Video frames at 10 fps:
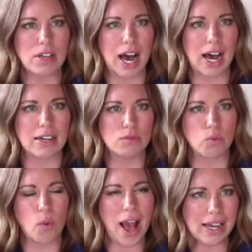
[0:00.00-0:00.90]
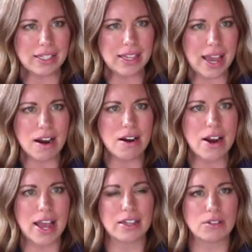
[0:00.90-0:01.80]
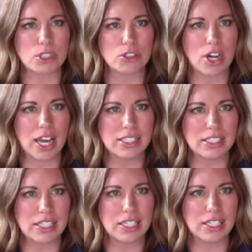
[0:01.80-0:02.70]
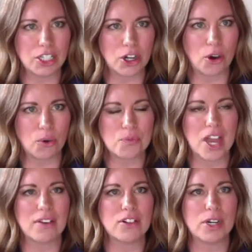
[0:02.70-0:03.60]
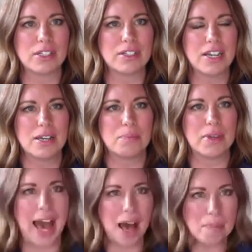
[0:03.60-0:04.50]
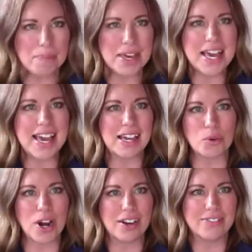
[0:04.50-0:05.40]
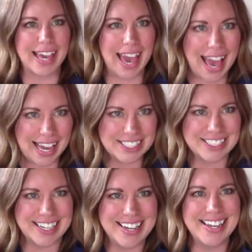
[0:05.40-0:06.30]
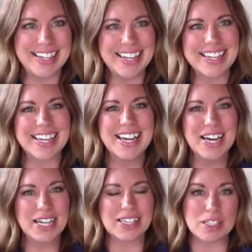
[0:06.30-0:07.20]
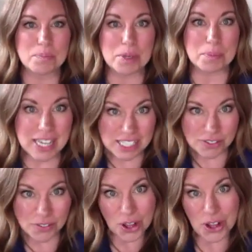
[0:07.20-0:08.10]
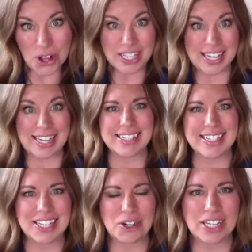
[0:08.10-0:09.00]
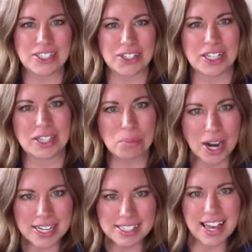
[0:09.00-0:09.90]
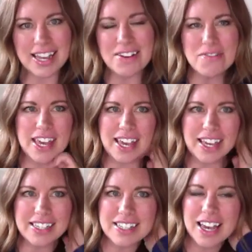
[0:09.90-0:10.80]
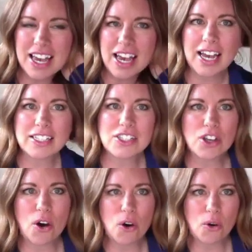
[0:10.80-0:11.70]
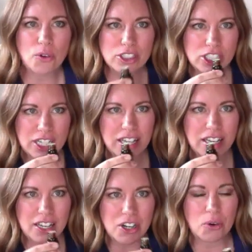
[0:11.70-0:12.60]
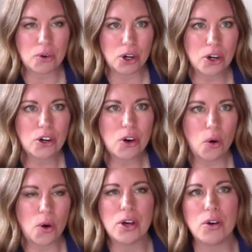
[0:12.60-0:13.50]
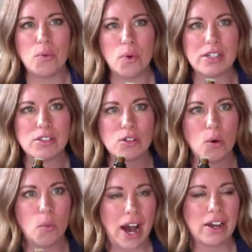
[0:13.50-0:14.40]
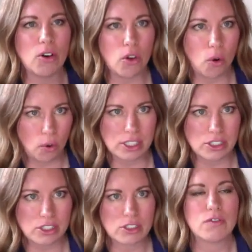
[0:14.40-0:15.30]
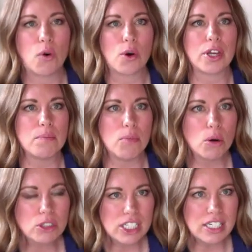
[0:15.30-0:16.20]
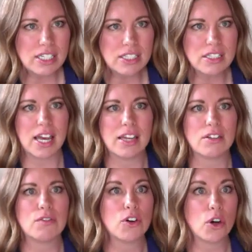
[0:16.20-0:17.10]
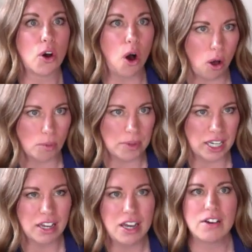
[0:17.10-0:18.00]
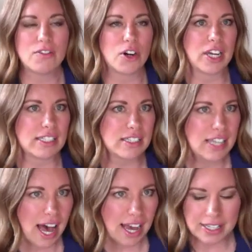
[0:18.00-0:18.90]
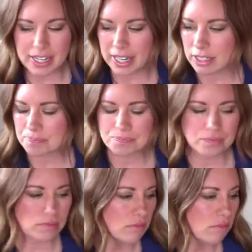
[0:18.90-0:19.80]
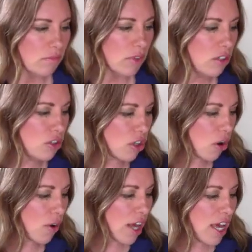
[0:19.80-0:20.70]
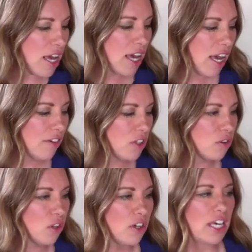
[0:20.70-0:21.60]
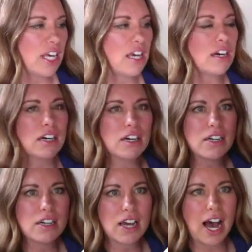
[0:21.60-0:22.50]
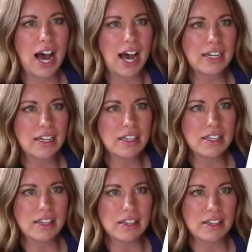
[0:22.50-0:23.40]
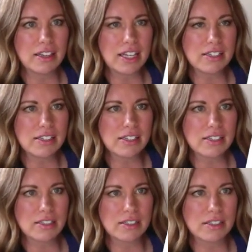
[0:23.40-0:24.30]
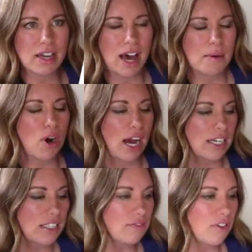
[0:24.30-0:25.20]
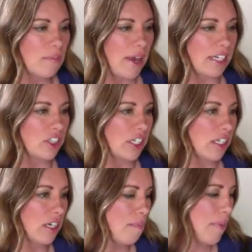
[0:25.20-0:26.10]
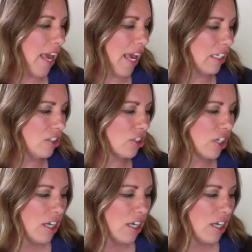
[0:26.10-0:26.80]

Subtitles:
out of whack there, and we're trying to, you know, everyone be happy, and we're on vacation, and let's be peaceful, and, you know, let's look at the bright side of things. And so she, you know, her oil was wild orange for emotions and for calming, for anxiety. So if you look here on this product information page,